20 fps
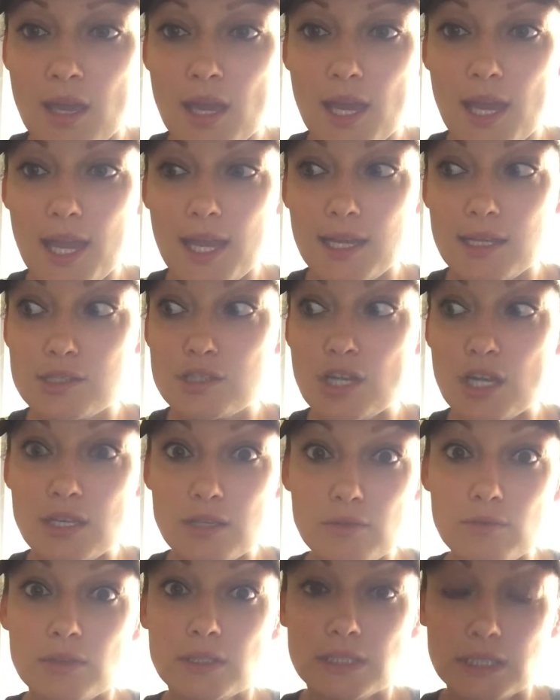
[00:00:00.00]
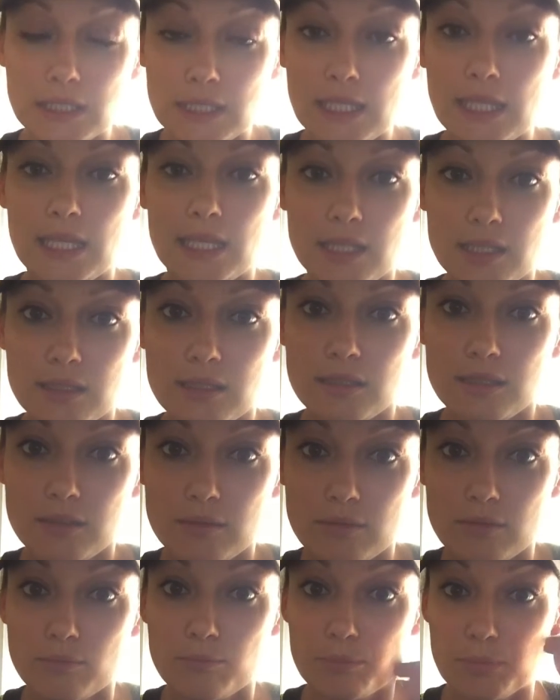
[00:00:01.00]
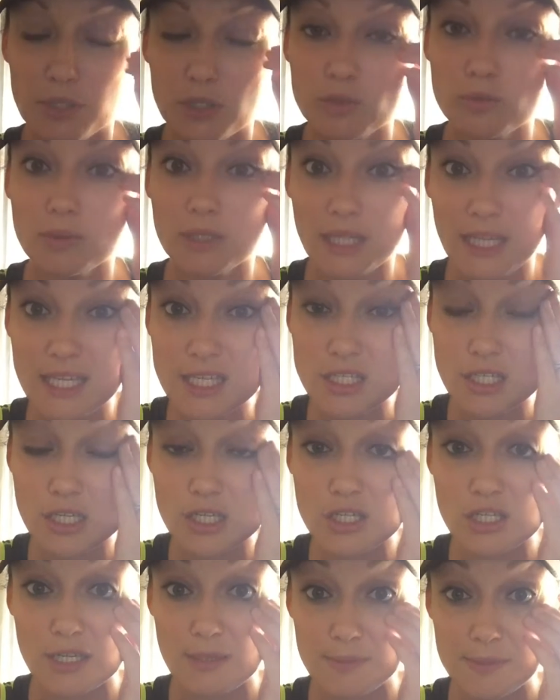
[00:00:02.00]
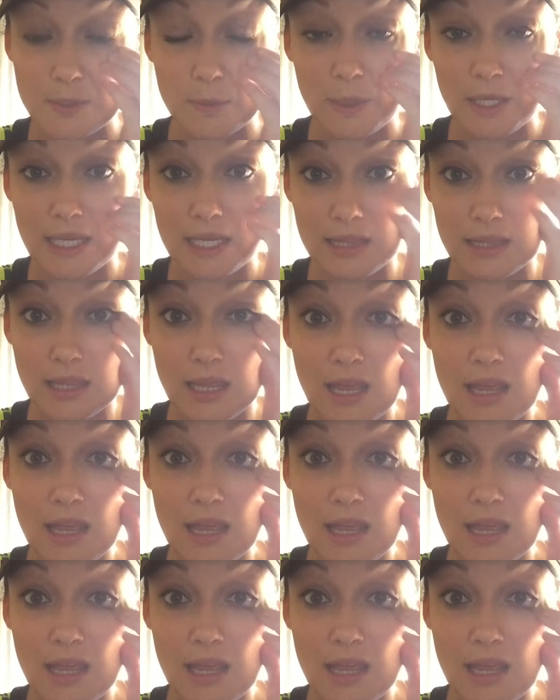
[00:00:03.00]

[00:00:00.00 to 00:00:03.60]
and genuinely build relationships with,